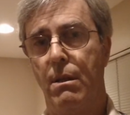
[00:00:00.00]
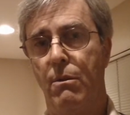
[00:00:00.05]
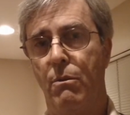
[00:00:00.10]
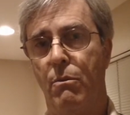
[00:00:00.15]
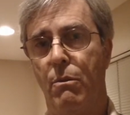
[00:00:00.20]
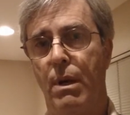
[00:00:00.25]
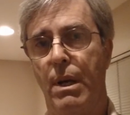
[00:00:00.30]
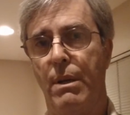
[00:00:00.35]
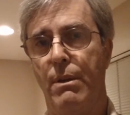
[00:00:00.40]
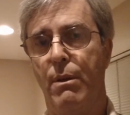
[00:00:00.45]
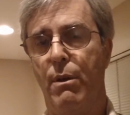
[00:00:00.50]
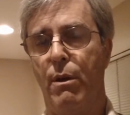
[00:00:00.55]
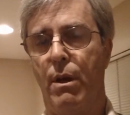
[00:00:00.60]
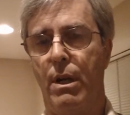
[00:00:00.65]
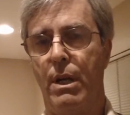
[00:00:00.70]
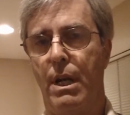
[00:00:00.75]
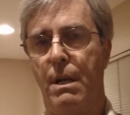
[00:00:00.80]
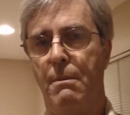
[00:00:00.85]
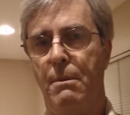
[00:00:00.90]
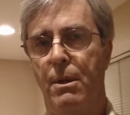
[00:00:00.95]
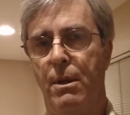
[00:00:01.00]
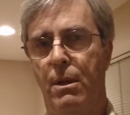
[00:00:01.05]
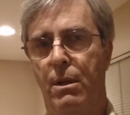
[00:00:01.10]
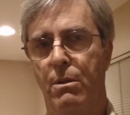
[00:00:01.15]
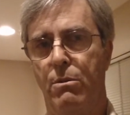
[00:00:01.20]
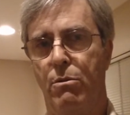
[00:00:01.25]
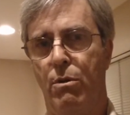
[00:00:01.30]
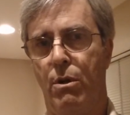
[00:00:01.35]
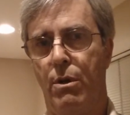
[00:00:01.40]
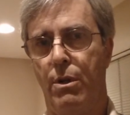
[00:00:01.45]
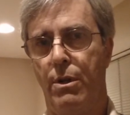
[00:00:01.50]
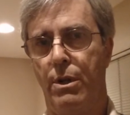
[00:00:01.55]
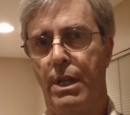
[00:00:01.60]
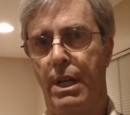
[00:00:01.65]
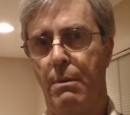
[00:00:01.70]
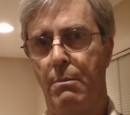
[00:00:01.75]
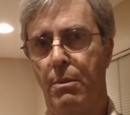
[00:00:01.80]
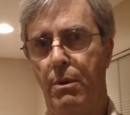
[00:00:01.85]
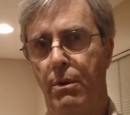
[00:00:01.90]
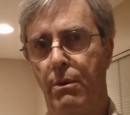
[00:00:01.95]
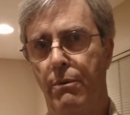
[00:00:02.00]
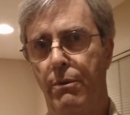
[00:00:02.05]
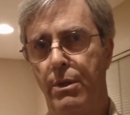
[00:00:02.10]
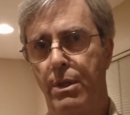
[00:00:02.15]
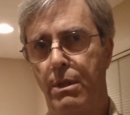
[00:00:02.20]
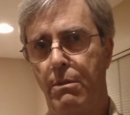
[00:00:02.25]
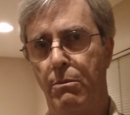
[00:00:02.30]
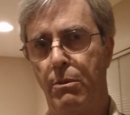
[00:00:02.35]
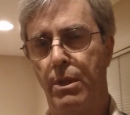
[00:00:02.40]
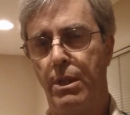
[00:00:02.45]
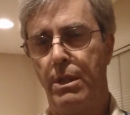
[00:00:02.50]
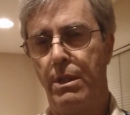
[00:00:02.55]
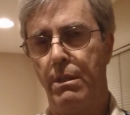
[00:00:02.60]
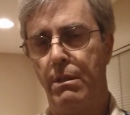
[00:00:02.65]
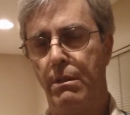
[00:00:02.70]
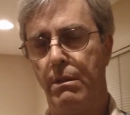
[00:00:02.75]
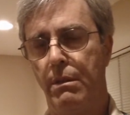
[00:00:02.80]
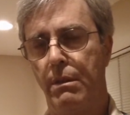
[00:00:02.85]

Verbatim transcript: when they're unable to control their temper for some reason.